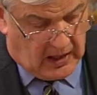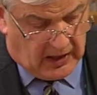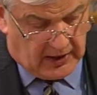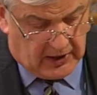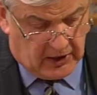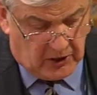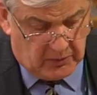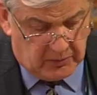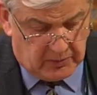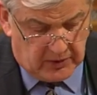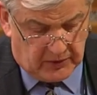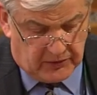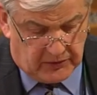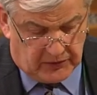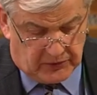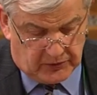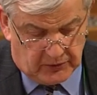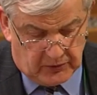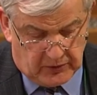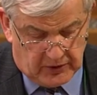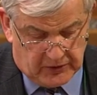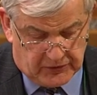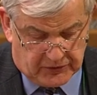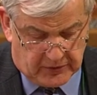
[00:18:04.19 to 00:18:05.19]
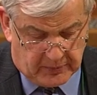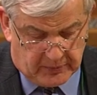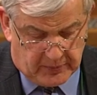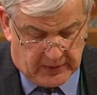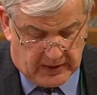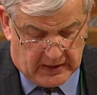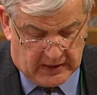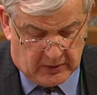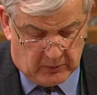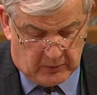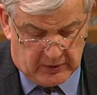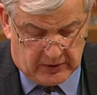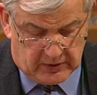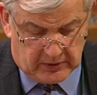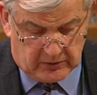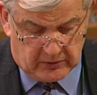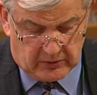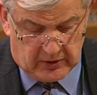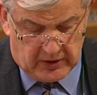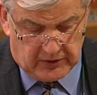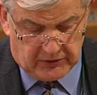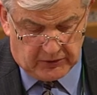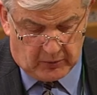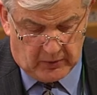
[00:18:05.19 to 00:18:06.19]
I hope that through this debate we can
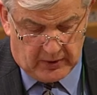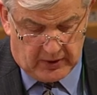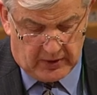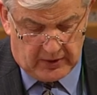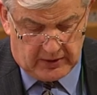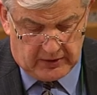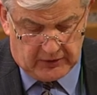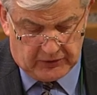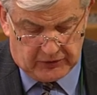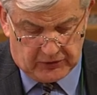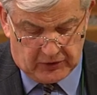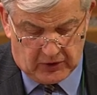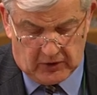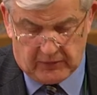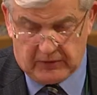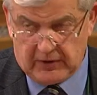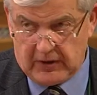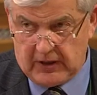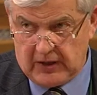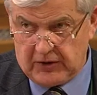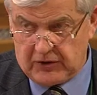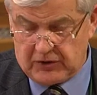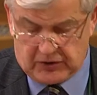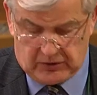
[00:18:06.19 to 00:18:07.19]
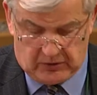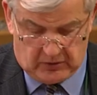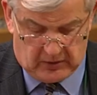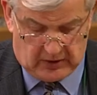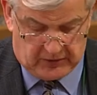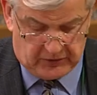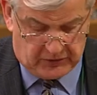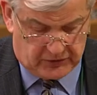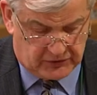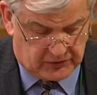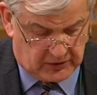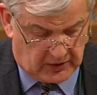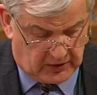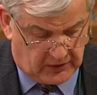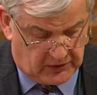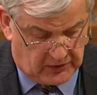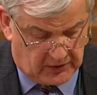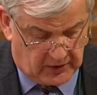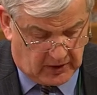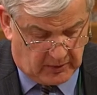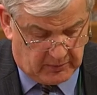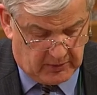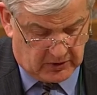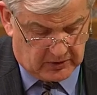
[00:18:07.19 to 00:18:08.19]
raise awareness of the issue and
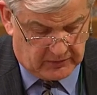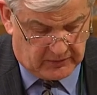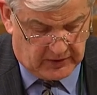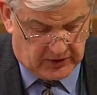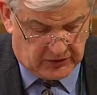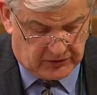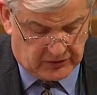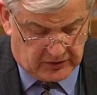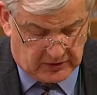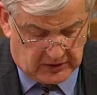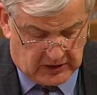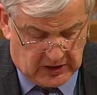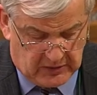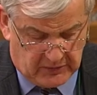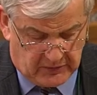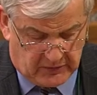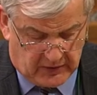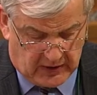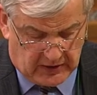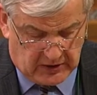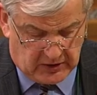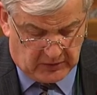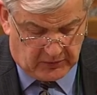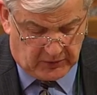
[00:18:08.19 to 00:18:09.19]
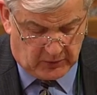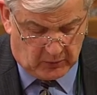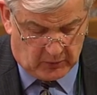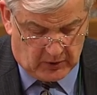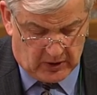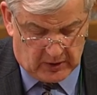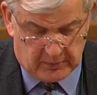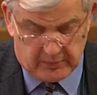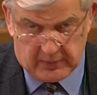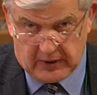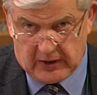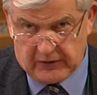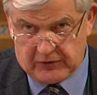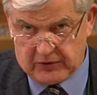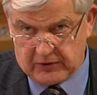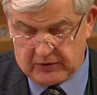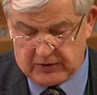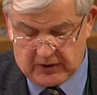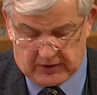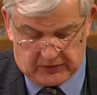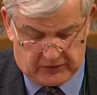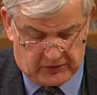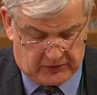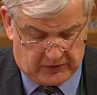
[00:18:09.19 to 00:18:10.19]
strengthen our motivation to keep fighting for the work base
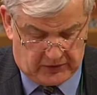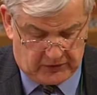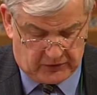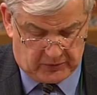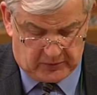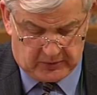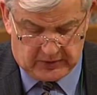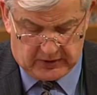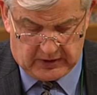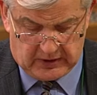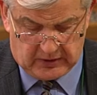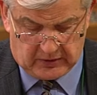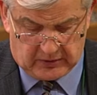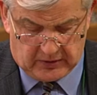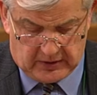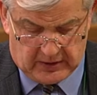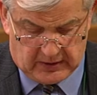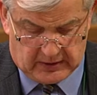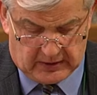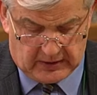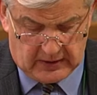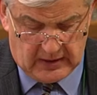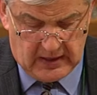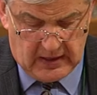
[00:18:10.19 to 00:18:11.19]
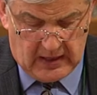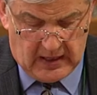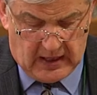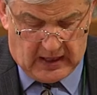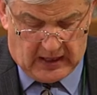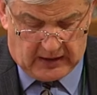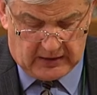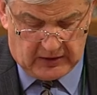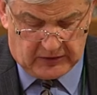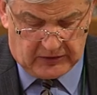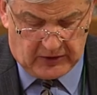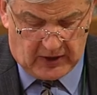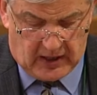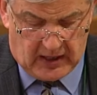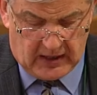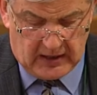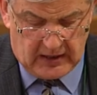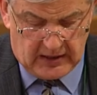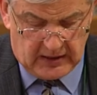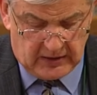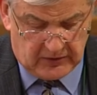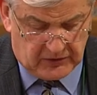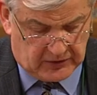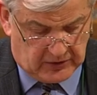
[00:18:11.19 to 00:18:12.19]
at Texas Instruments in Greenock. And this
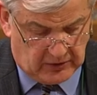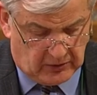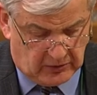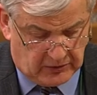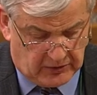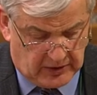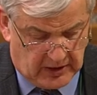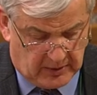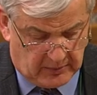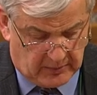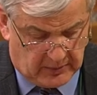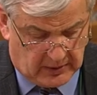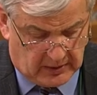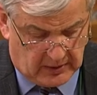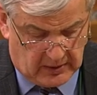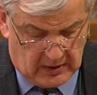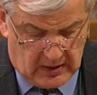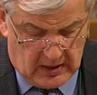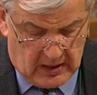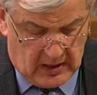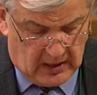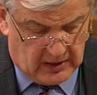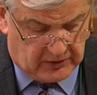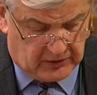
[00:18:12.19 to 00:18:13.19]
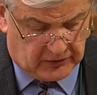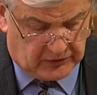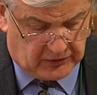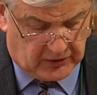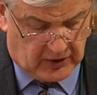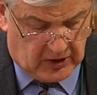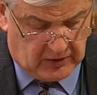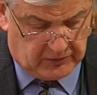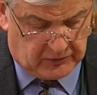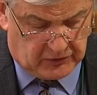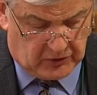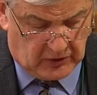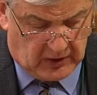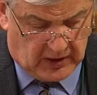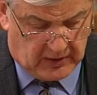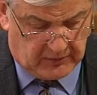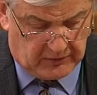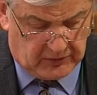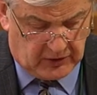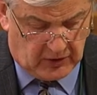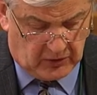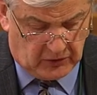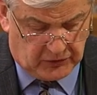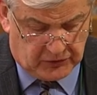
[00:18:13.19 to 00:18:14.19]
highly skilled number deserve to
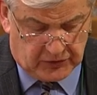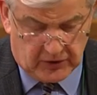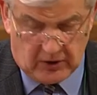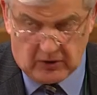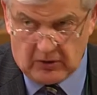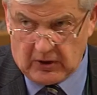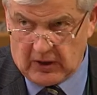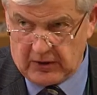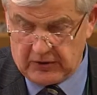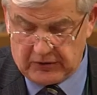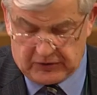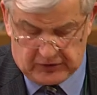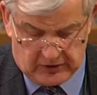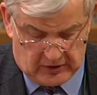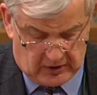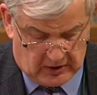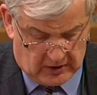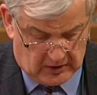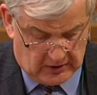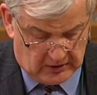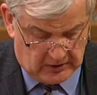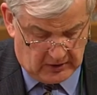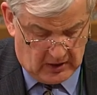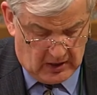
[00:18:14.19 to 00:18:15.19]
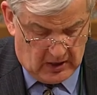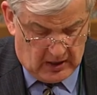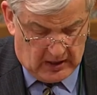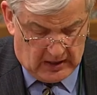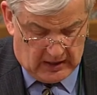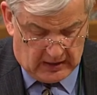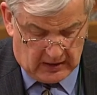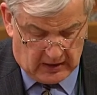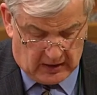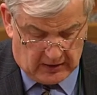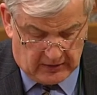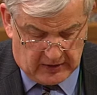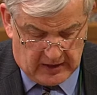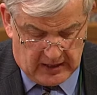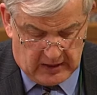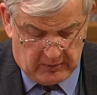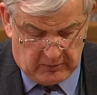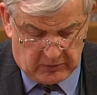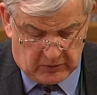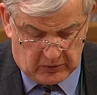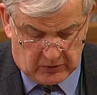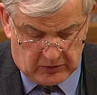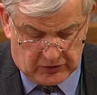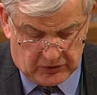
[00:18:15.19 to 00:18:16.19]
have no stone unturned in our
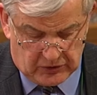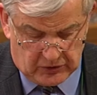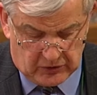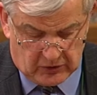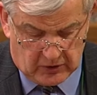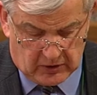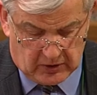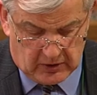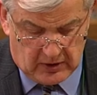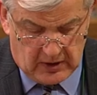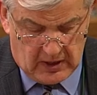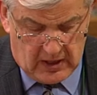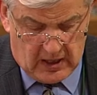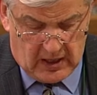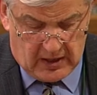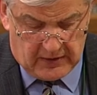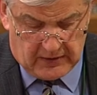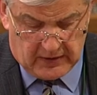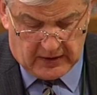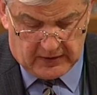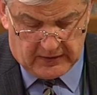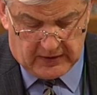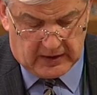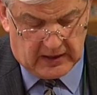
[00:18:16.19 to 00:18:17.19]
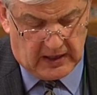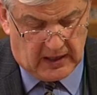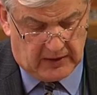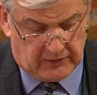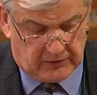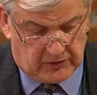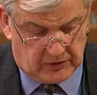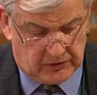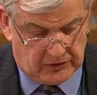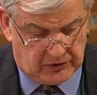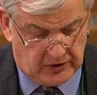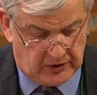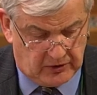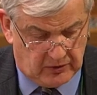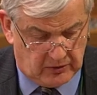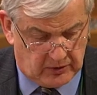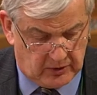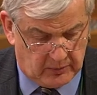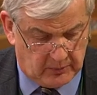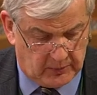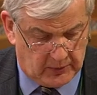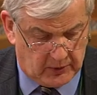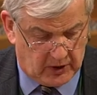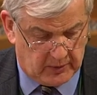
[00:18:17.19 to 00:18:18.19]
aim to ensure that they have
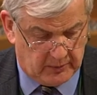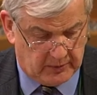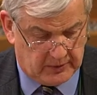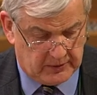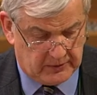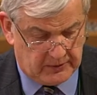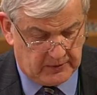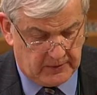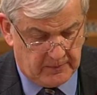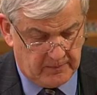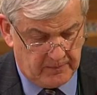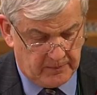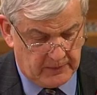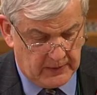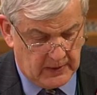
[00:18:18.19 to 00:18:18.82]
continued employment.